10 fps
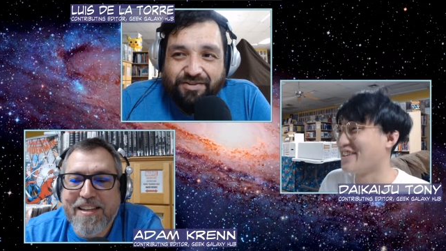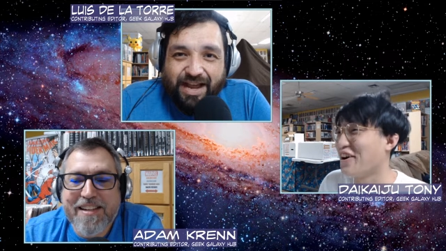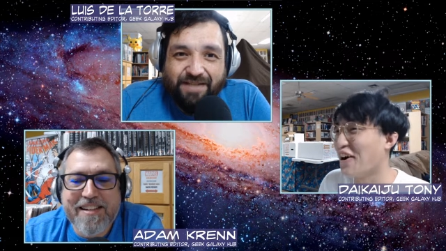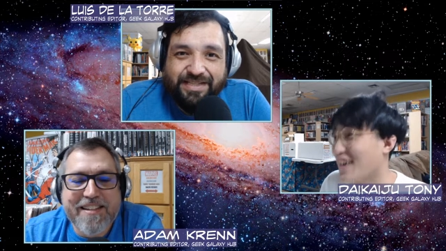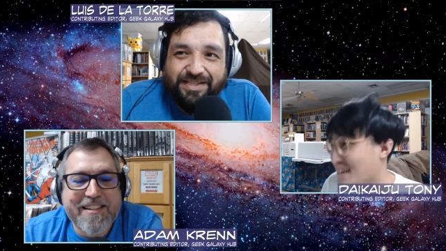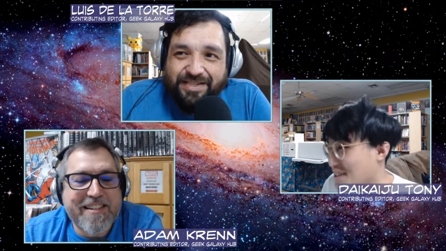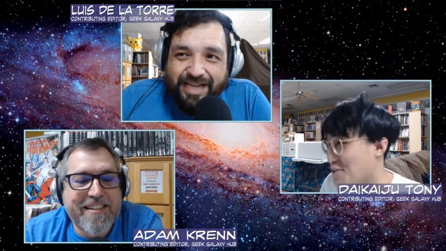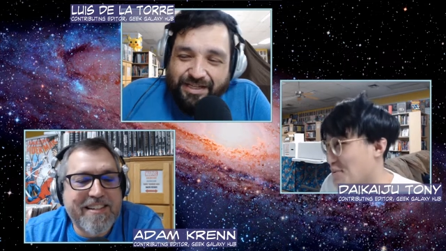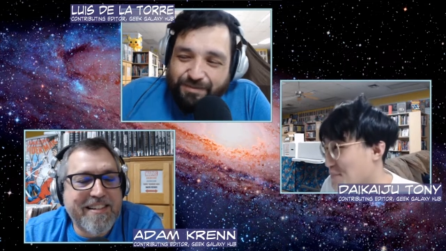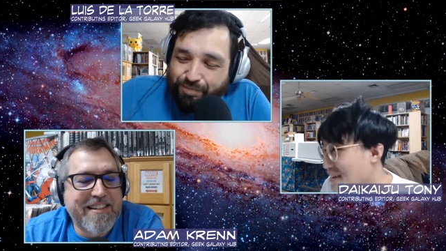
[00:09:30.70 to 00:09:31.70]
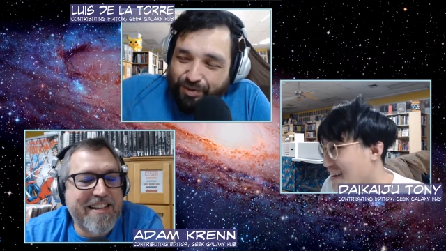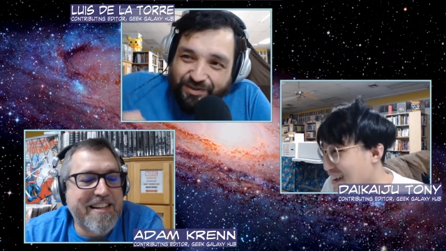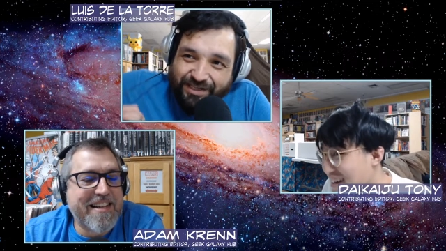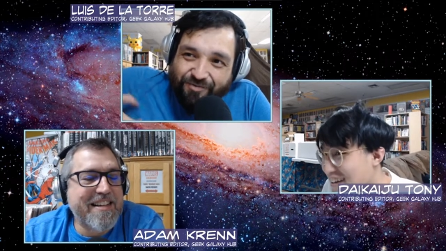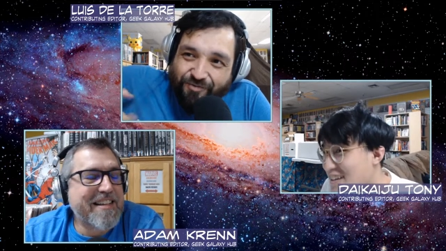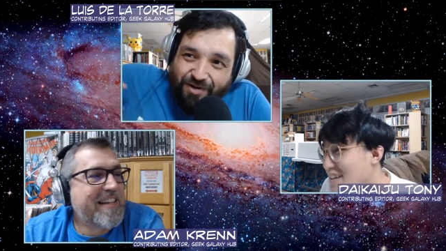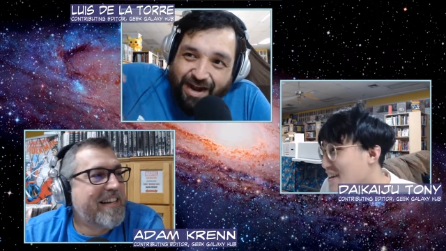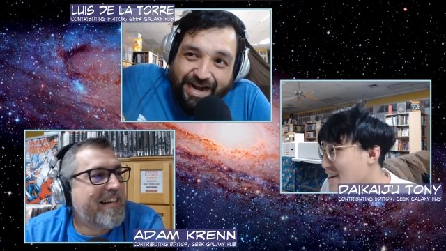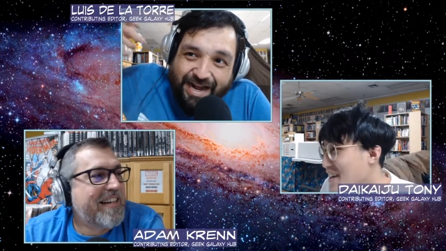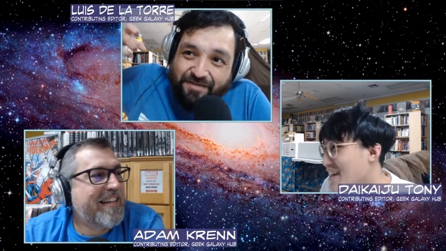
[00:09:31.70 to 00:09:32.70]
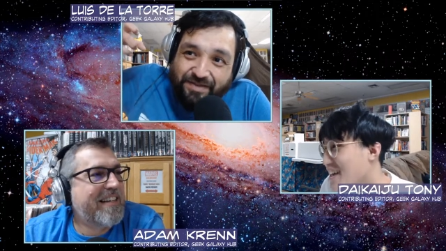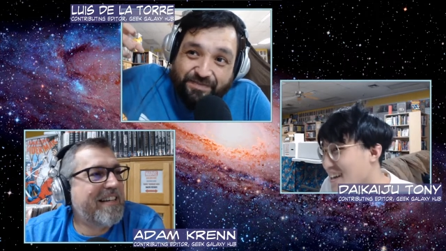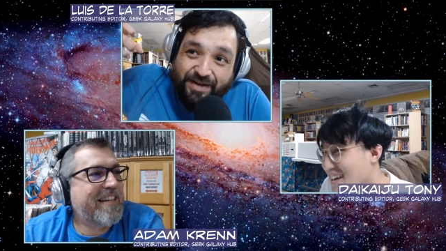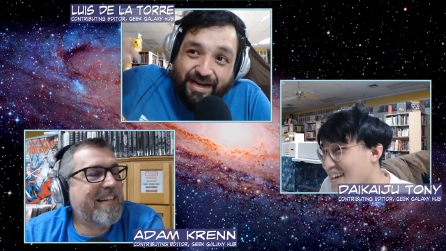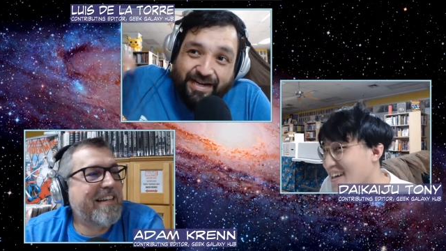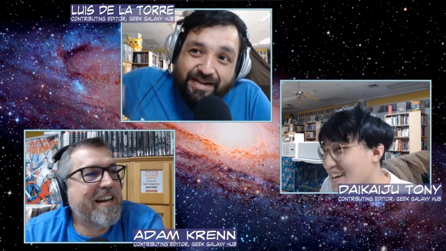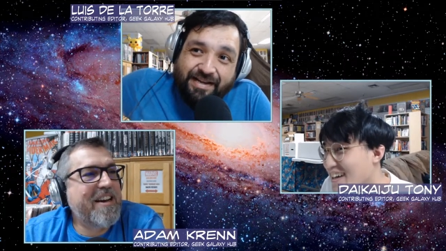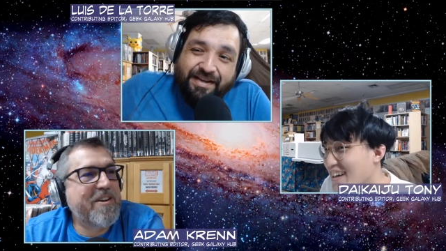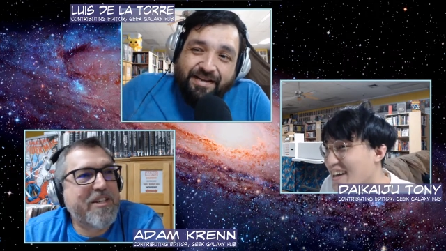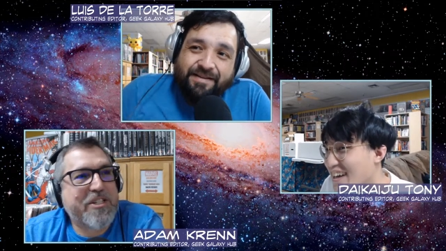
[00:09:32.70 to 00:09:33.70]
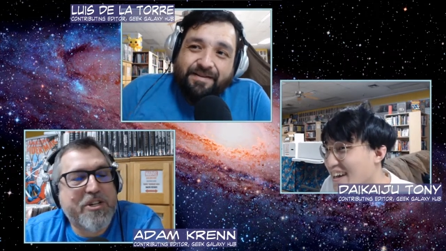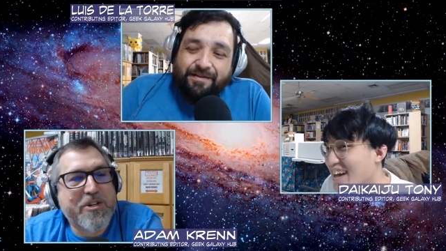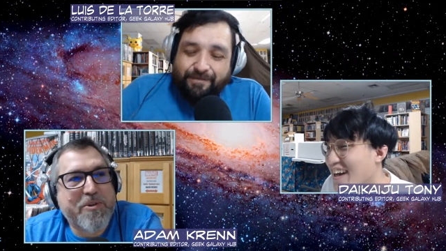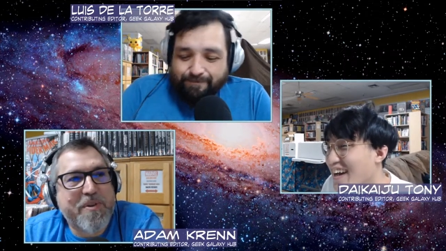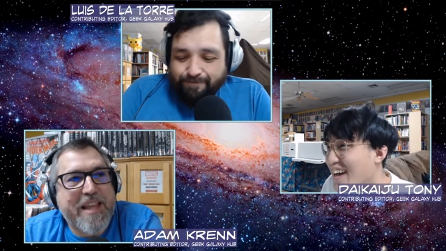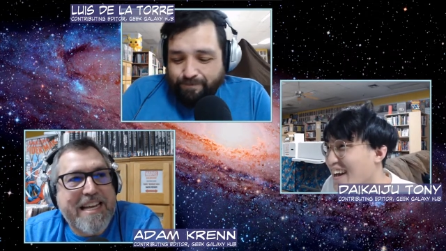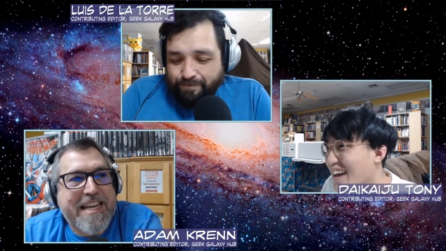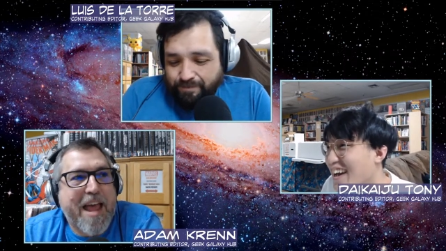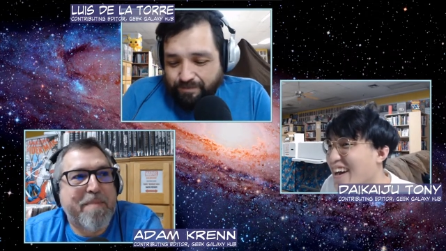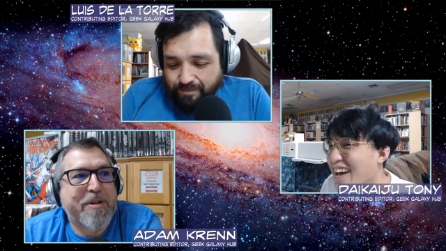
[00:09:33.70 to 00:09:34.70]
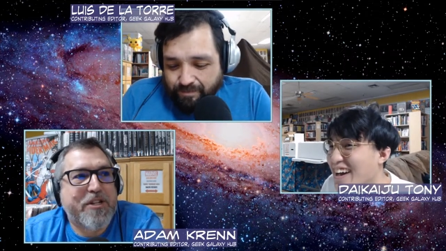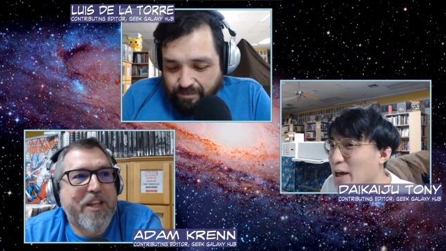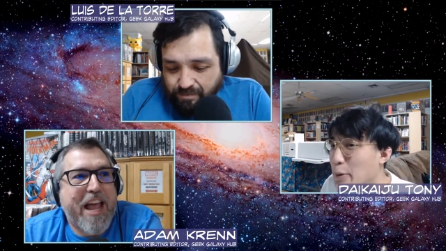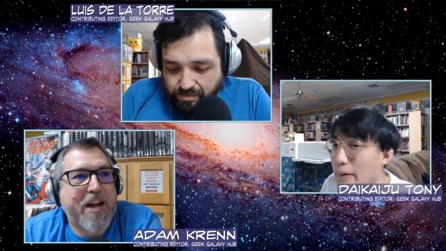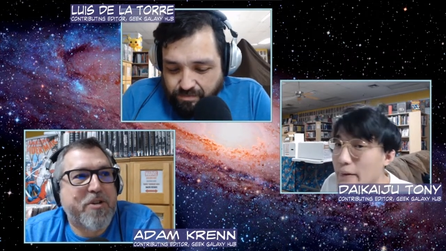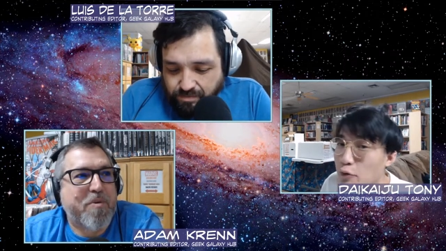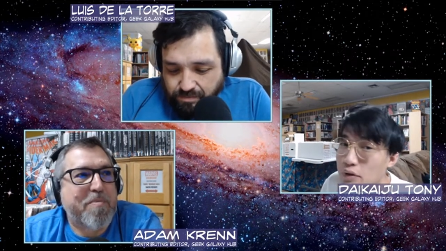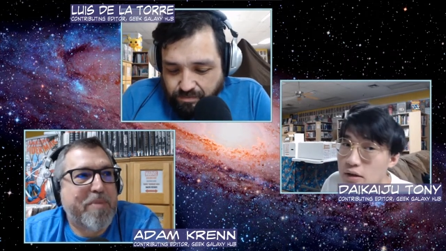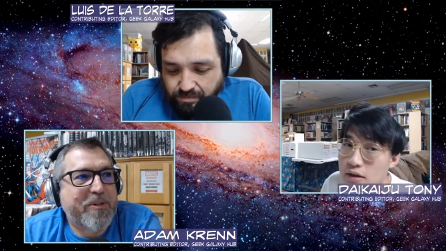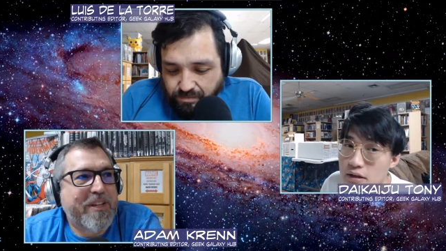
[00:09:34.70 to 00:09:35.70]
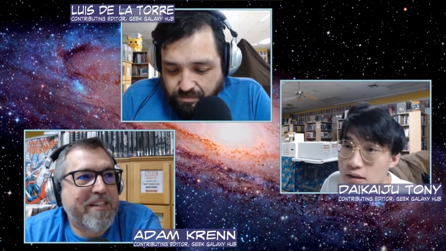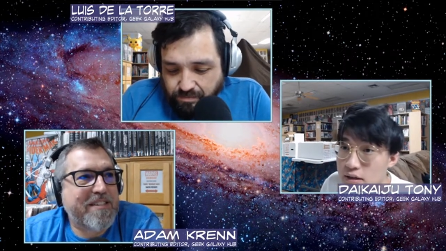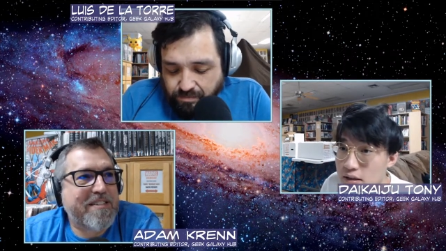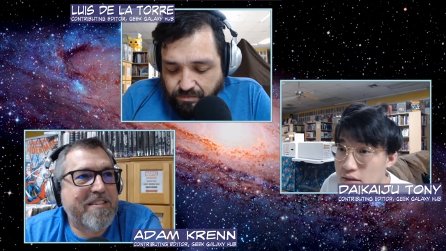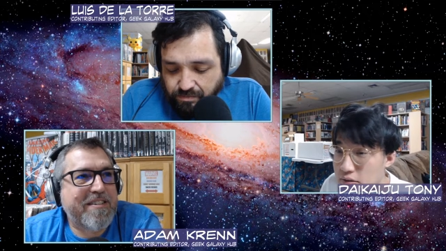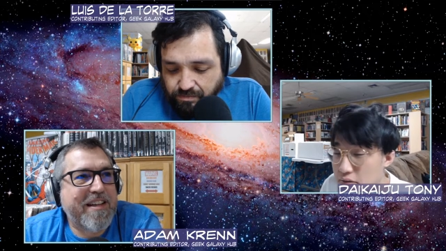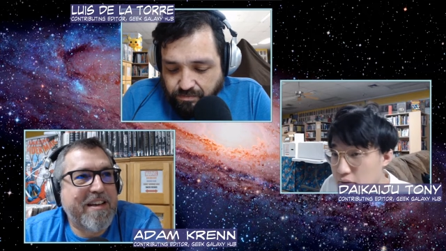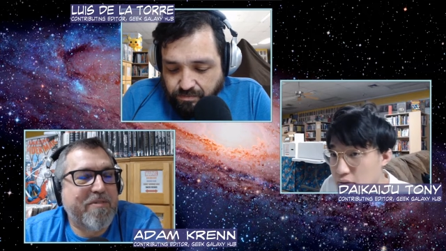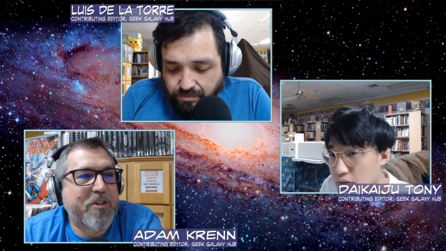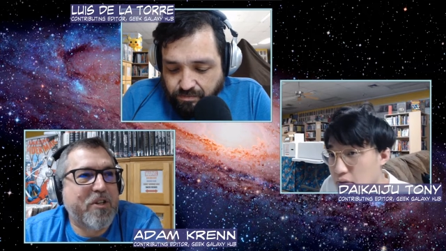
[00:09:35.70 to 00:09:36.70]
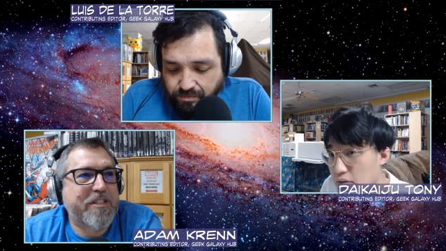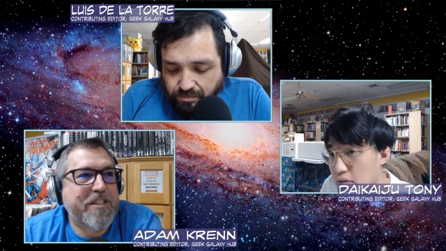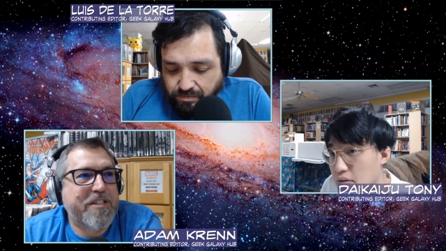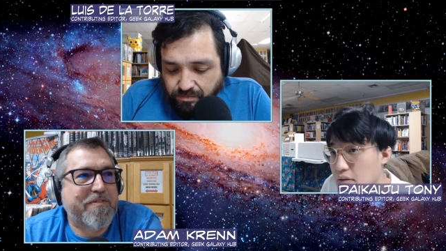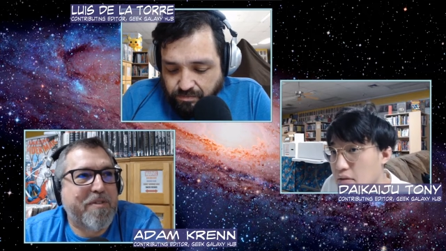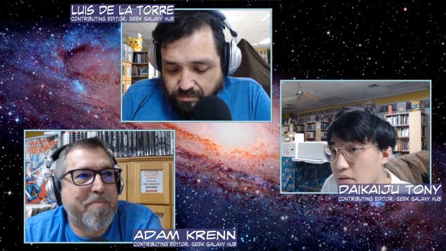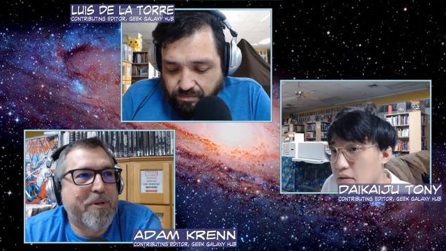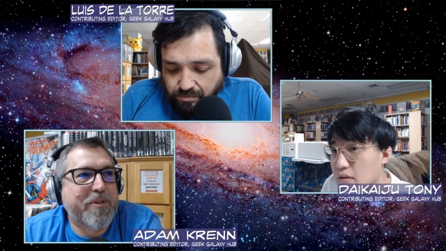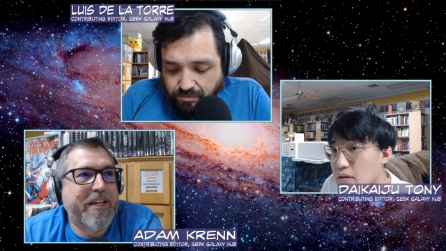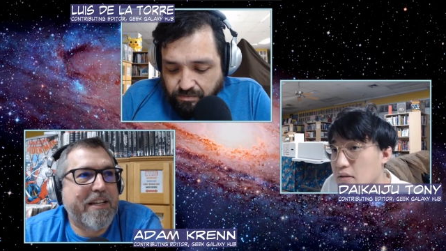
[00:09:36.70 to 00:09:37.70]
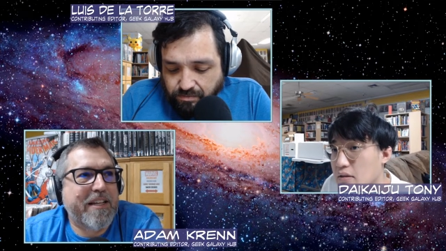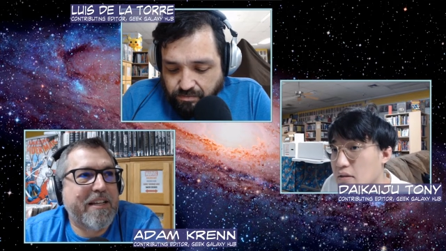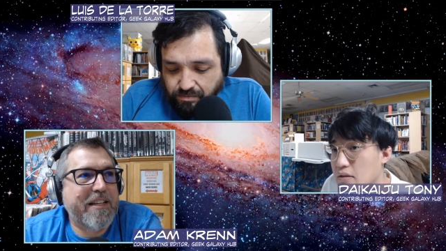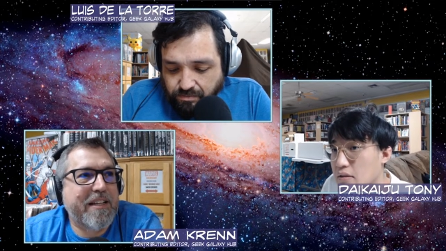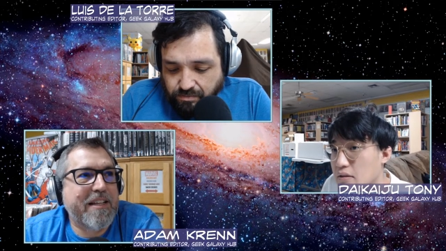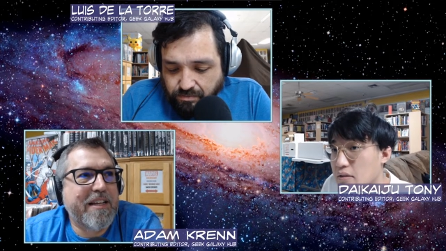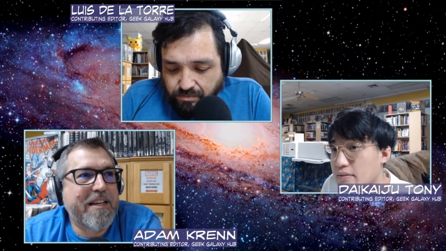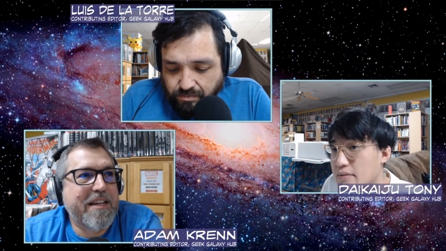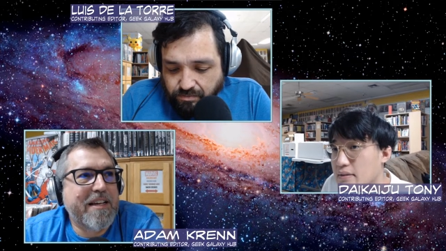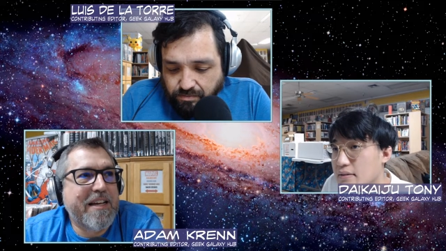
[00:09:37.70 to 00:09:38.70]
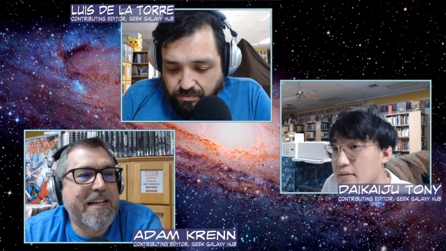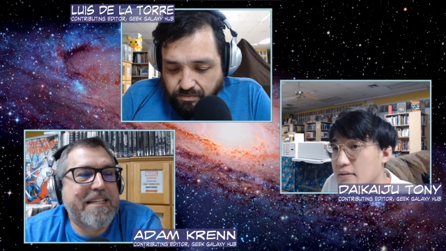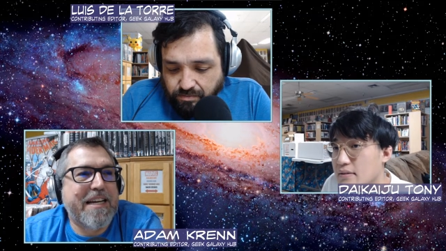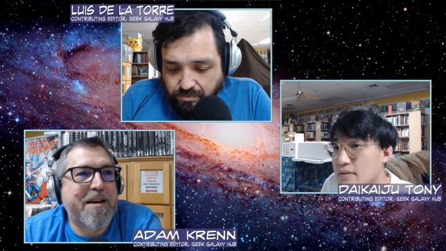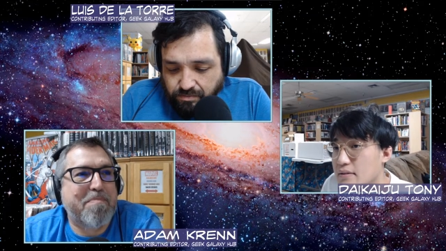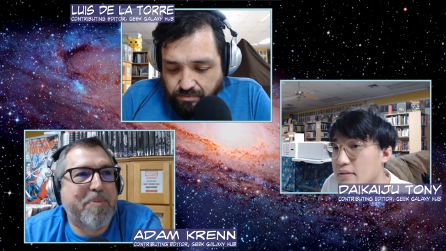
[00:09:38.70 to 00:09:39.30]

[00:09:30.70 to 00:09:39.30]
Speaker 1: grabs awesome. his head, just pulls it right out of his body.
Speaker 2: I noticed too when they damaged the actual buildings, it looked as if the building. It didn't